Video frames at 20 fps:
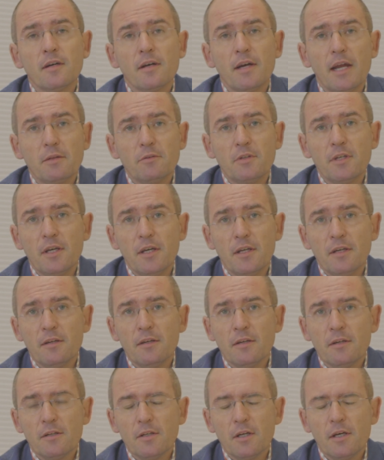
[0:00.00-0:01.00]

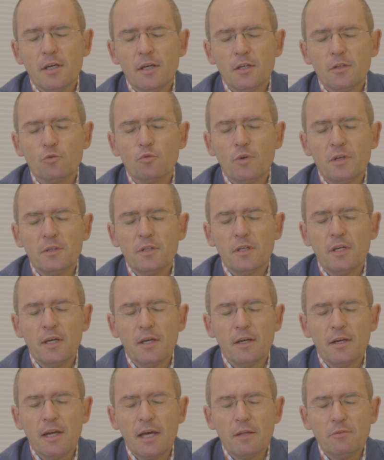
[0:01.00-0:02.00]

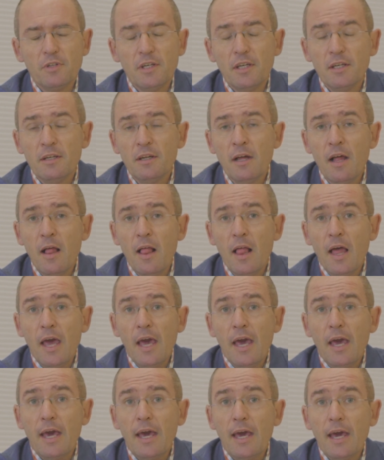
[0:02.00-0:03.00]
2019,
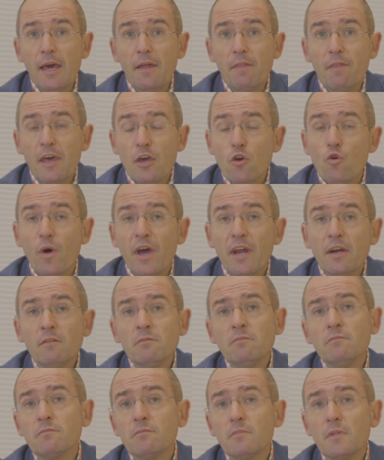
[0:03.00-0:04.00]
the
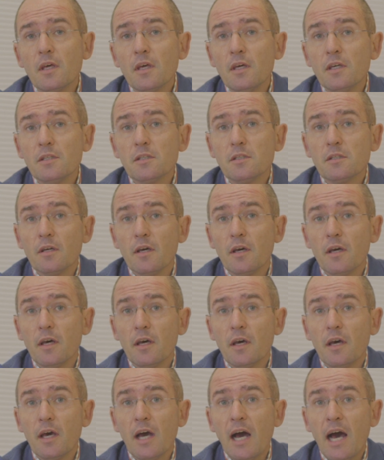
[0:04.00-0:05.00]
UN is
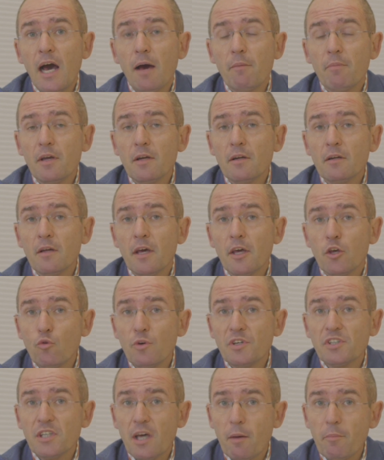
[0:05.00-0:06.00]
having a
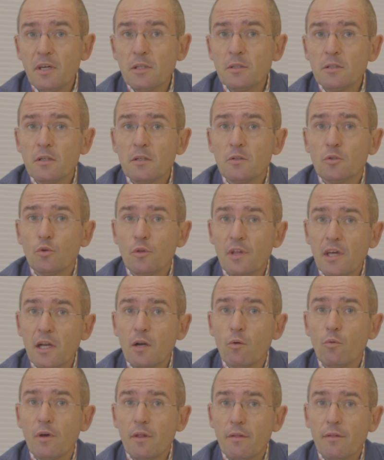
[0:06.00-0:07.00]
UN summit to
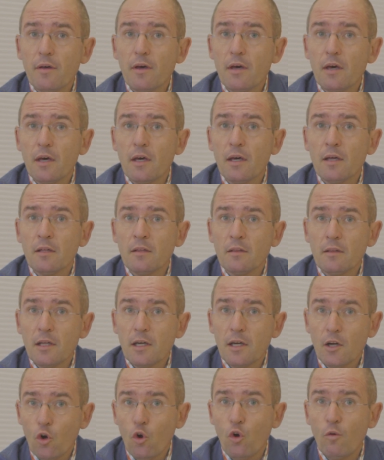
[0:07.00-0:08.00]
deal with
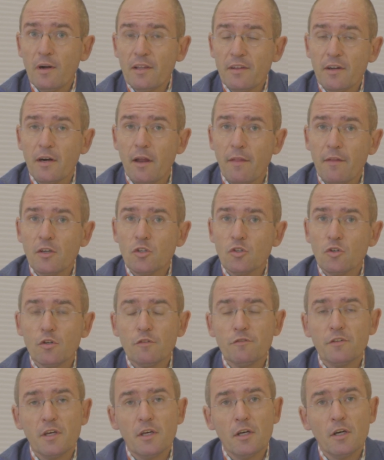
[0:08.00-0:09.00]
the global degradation
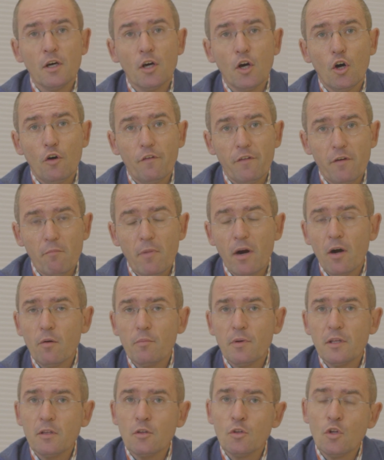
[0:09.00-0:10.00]
of the
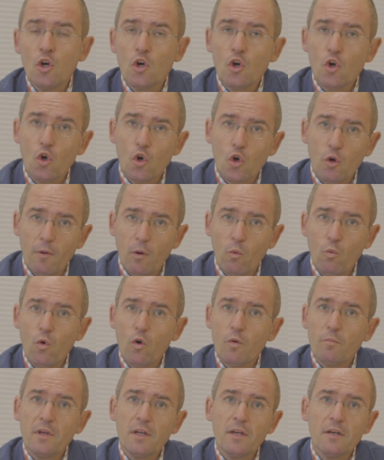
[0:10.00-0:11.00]
environment, global
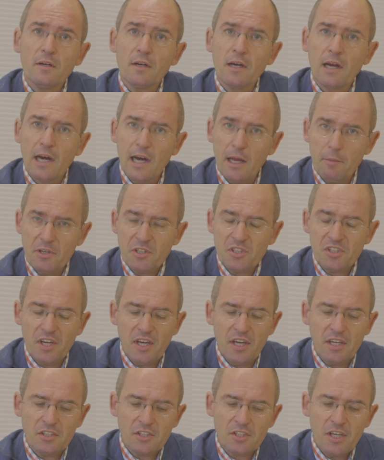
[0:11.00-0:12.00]
warming, climate
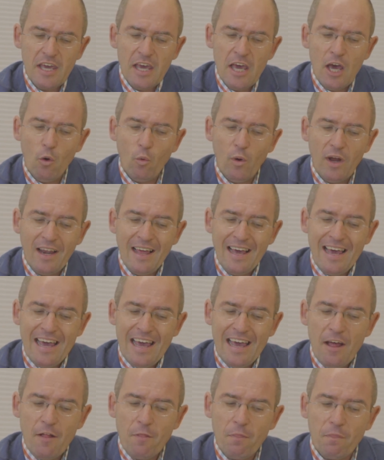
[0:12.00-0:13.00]
change. Well,
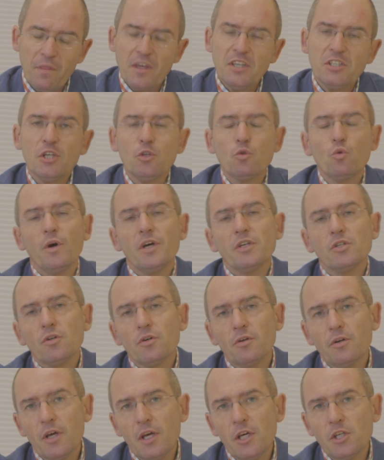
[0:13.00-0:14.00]
this
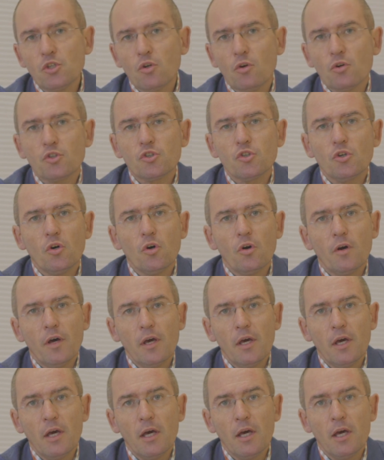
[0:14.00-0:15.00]
situation is also
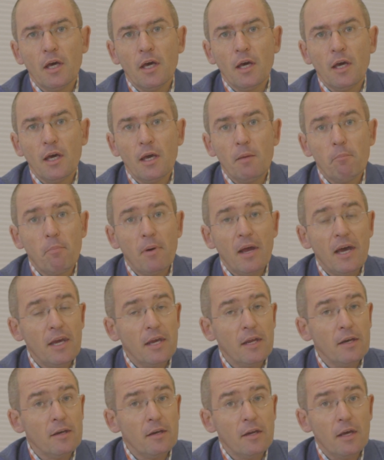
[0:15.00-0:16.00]

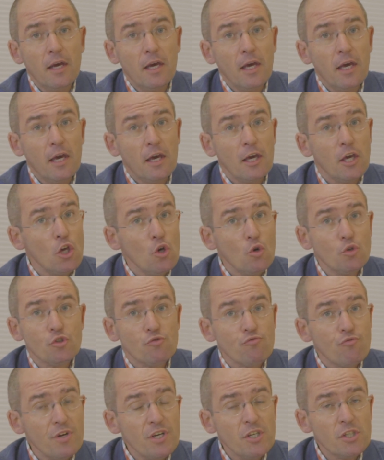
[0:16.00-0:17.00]
implying a
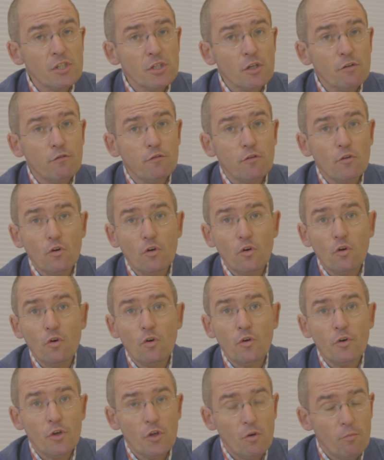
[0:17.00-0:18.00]
huge risk
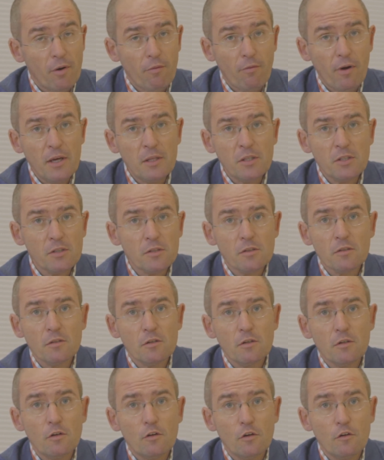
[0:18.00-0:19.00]
for human rights
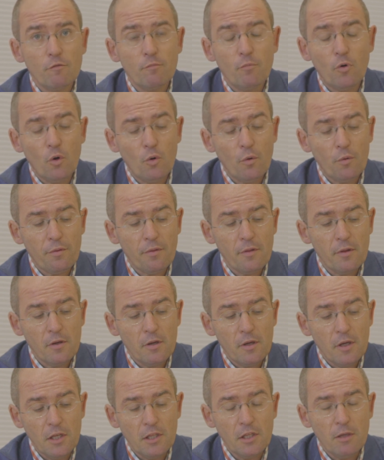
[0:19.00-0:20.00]
of both
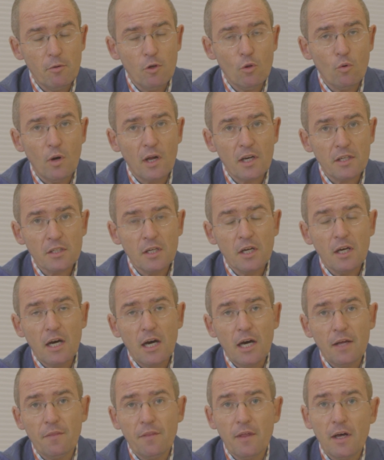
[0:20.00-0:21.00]
individuals
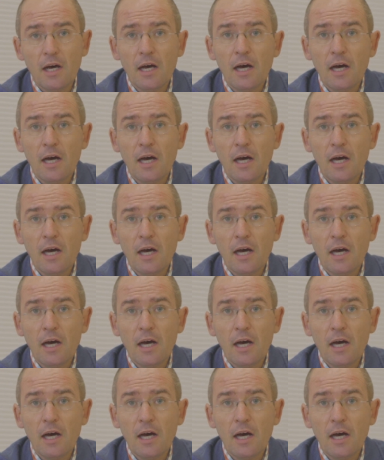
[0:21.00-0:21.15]
and